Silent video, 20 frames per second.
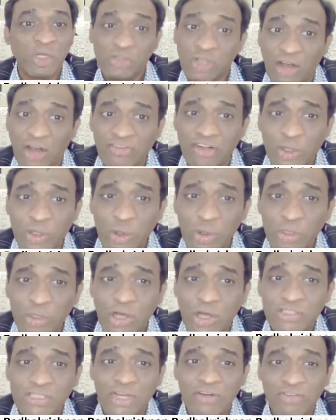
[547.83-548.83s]
So after
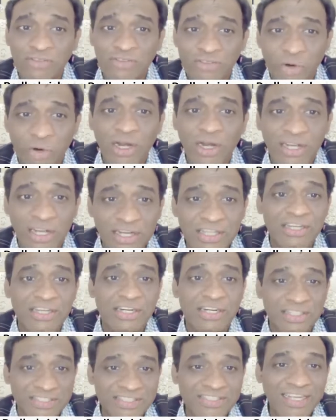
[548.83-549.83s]
2,400
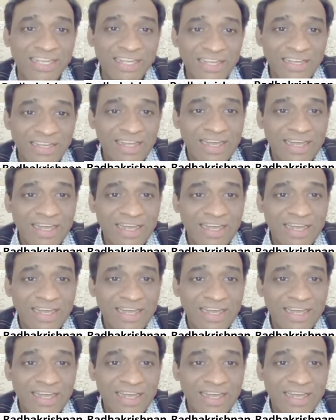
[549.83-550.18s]
years,